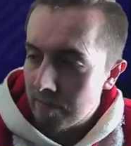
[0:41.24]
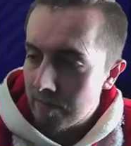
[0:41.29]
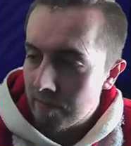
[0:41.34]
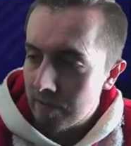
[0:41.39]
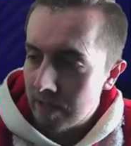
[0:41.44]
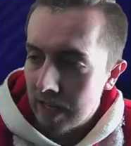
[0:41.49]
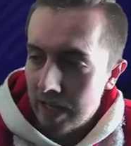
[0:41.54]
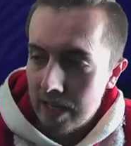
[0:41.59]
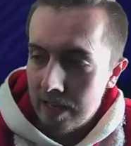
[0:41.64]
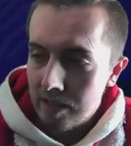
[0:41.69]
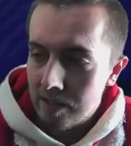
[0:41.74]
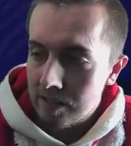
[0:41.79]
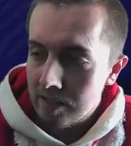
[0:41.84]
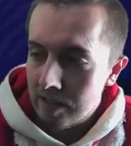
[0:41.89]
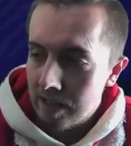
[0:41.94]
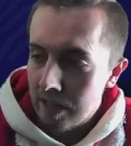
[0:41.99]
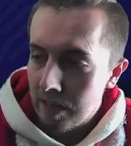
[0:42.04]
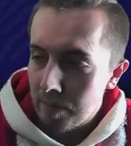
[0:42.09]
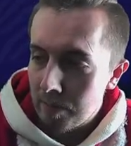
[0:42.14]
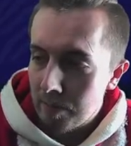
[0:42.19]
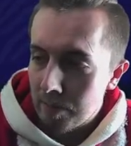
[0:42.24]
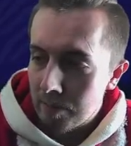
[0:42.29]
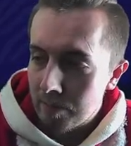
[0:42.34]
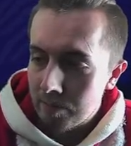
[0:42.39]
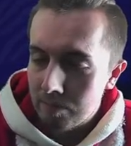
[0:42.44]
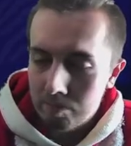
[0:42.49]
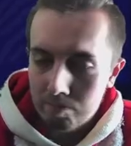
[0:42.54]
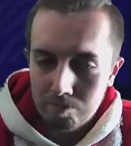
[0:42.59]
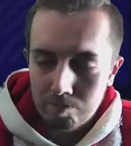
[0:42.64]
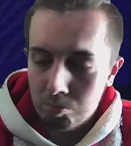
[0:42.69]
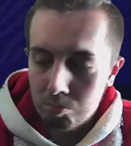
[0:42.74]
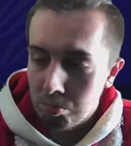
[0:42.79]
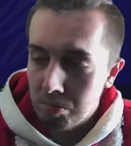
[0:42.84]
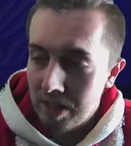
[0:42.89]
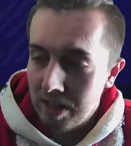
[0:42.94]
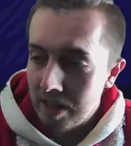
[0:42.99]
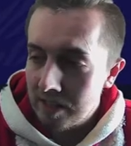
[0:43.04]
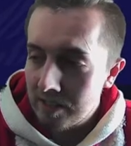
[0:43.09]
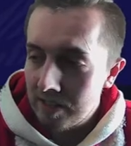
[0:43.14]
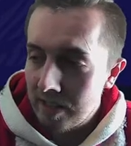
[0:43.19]
Eat, sleep in
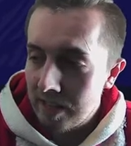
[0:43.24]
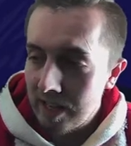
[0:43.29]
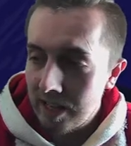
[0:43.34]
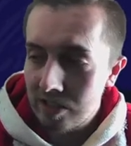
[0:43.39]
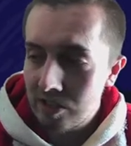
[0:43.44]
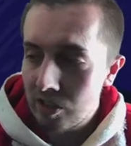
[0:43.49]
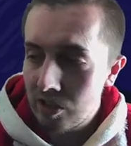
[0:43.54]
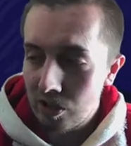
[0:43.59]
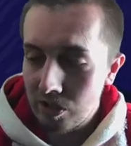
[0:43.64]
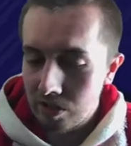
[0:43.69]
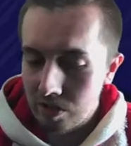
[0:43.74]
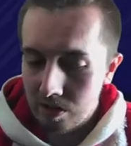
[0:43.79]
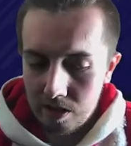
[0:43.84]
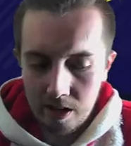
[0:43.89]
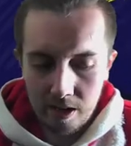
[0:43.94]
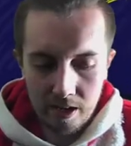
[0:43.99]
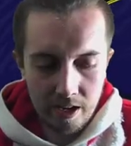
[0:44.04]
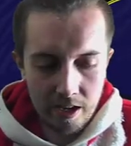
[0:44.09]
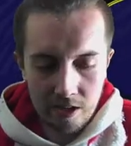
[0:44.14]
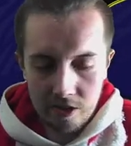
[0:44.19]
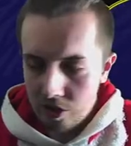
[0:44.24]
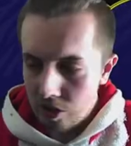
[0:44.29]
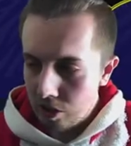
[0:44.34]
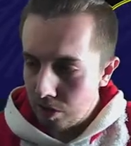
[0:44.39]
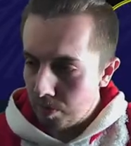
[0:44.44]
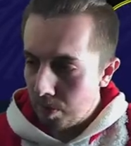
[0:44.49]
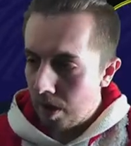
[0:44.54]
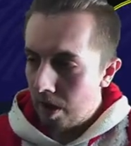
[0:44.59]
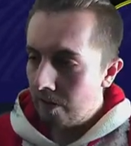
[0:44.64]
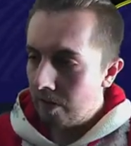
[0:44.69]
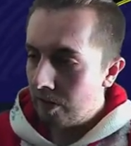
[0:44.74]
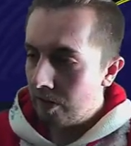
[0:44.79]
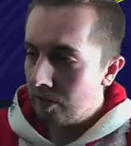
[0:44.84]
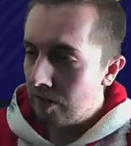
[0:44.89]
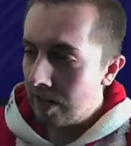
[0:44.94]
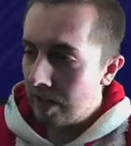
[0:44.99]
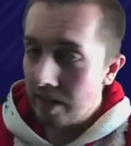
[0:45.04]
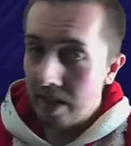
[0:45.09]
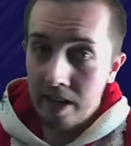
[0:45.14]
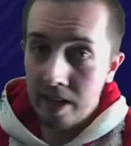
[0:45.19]
this thing. It's just perfect,
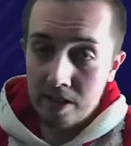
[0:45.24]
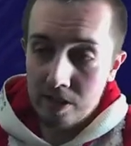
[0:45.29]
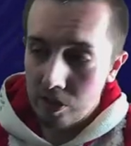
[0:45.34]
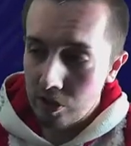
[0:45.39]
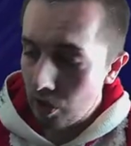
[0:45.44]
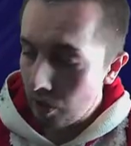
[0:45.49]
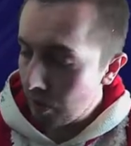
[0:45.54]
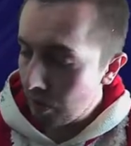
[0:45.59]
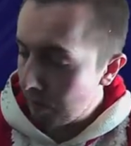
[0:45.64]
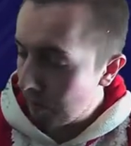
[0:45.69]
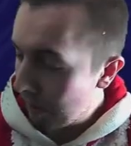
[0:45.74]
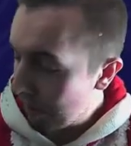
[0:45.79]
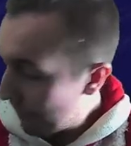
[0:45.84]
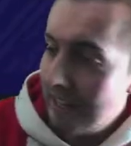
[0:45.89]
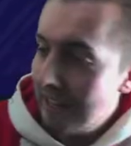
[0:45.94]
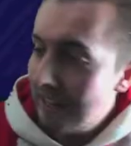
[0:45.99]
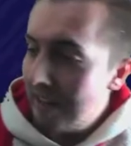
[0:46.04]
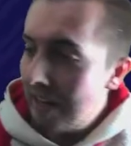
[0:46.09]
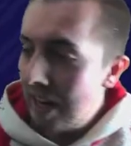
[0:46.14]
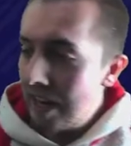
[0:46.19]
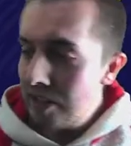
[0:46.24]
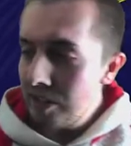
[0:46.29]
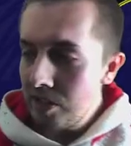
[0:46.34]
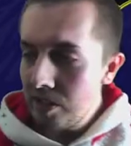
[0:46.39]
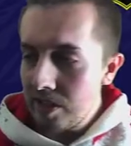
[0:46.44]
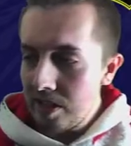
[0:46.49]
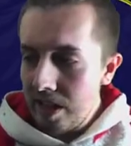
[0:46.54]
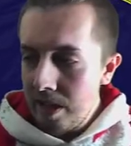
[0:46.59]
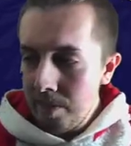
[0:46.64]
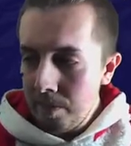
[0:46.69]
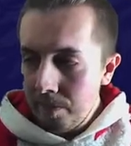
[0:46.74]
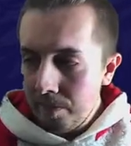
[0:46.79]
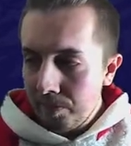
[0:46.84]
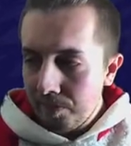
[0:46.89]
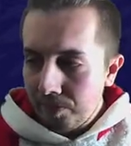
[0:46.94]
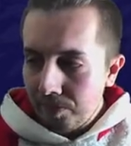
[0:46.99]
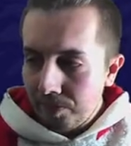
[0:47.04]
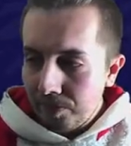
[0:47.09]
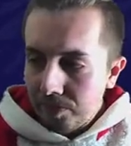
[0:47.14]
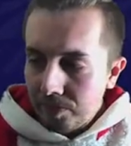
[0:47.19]
really. That is a joke, by the way. As you can see,
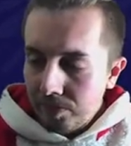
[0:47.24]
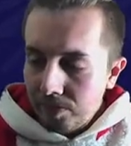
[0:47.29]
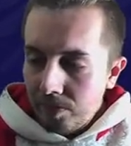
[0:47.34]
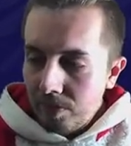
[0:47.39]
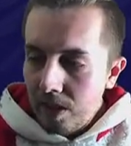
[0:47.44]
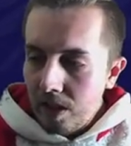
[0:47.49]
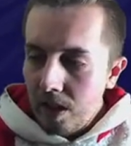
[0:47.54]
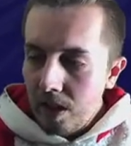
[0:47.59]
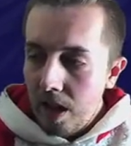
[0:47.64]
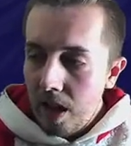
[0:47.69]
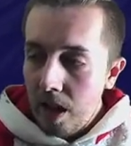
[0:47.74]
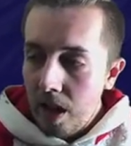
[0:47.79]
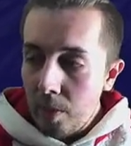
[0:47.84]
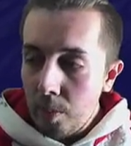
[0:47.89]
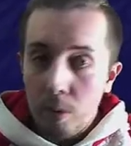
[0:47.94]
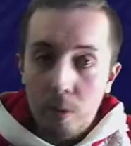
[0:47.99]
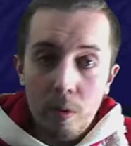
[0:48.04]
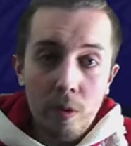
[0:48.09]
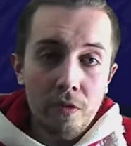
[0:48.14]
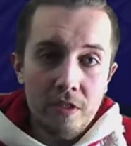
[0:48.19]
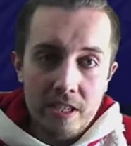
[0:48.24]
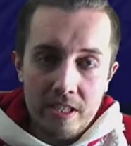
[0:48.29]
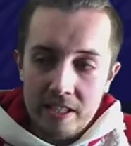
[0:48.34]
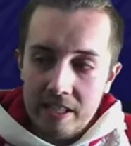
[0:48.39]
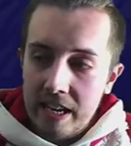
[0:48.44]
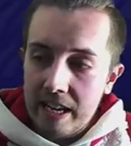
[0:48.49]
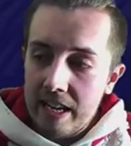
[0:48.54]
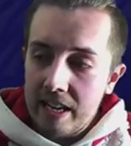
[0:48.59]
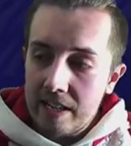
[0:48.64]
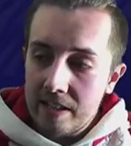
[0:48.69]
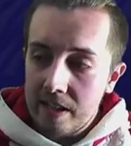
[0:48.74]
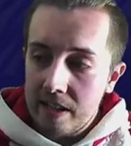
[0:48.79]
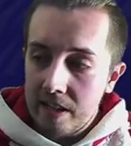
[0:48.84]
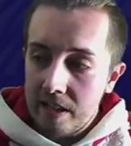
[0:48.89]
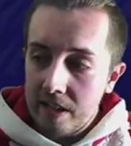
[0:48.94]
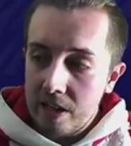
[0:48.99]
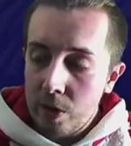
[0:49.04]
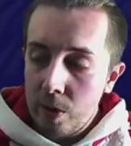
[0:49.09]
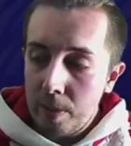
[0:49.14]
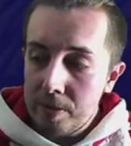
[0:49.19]
well, obviously today is a
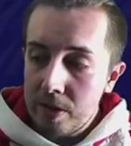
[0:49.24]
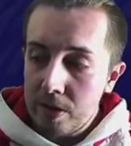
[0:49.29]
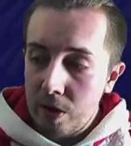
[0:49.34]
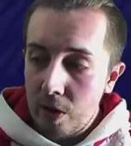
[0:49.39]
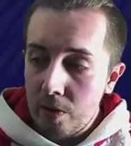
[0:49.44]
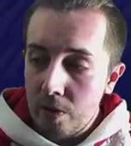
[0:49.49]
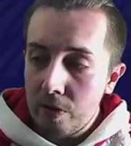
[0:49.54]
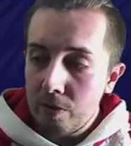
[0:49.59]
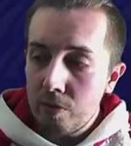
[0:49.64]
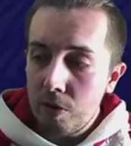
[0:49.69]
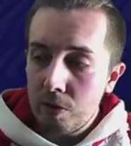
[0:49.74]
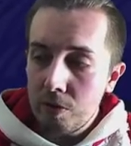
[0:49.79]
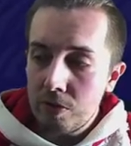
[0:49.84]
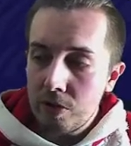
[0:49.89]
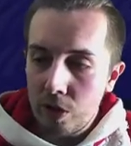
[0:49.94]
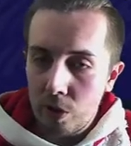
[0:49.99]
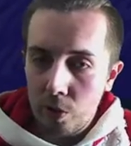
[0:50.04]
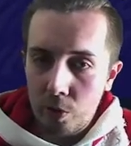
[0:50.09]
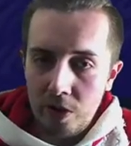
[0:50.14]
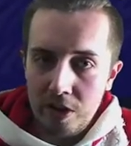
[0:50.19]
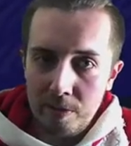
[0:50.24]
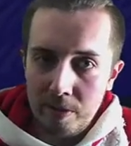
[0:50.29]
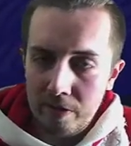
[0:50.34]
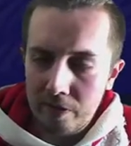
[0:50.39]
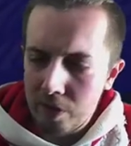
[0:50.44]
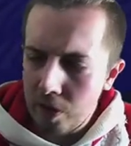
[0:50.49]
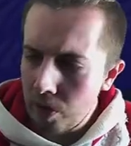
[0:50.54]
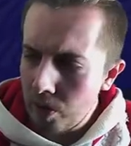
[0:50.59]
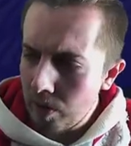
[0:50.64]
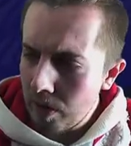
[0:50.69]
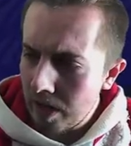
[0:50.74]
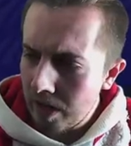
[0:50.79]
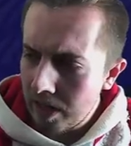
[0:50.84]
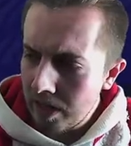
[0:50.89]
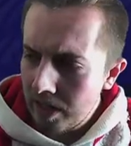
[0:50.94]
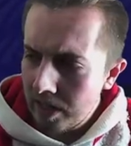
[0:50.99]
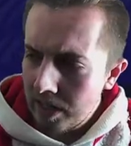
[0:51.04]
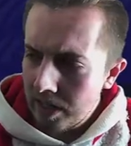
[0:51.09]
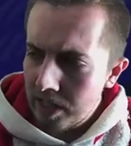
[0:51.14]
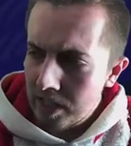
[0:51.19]
new episode of the Road to Glory. It's been a
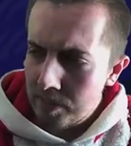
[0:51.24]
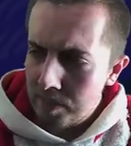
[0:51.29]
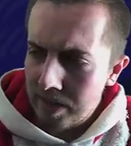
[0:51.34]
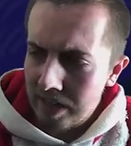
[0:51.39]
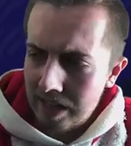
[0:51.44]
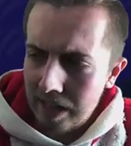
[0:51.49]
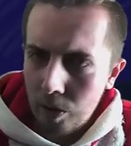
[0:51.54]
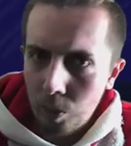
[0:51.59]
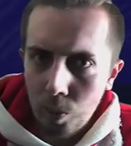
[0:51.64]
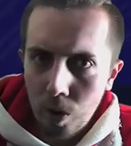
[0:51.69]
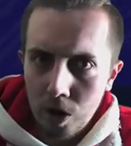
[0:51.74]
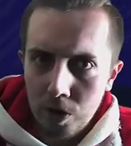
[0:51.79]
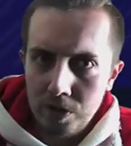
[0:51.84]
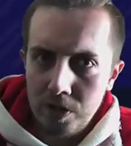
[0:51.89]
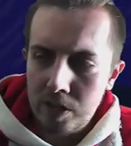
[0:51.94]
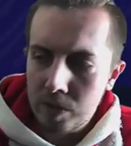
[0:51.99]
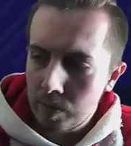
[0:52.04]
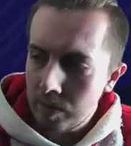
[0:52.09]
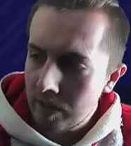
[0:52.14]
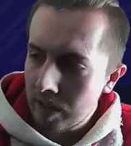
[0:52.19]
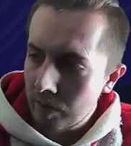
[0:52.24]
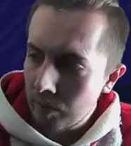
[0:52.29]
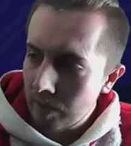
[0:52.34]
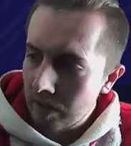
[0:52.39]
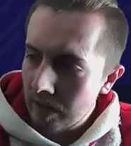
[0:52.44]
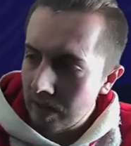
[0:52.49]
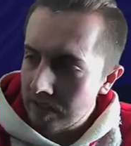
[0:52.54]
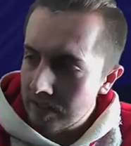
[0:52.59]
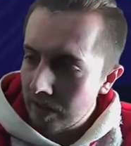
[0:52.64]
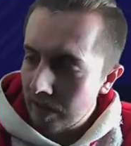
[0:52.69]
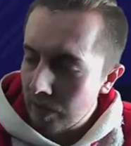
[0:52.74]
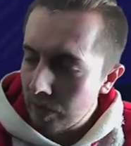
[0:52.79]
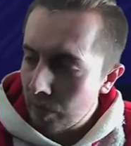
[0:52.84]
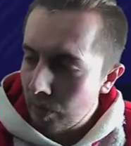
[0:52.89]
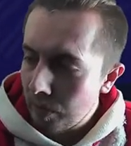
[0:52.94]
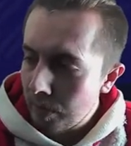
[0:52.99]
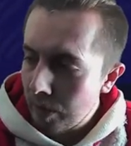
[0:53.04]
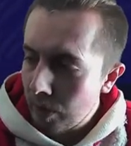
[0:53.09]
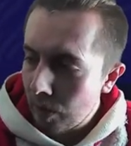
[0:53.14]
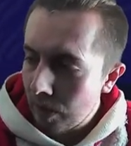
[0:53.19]
little while since we've done one of these, and I thought it'd be quite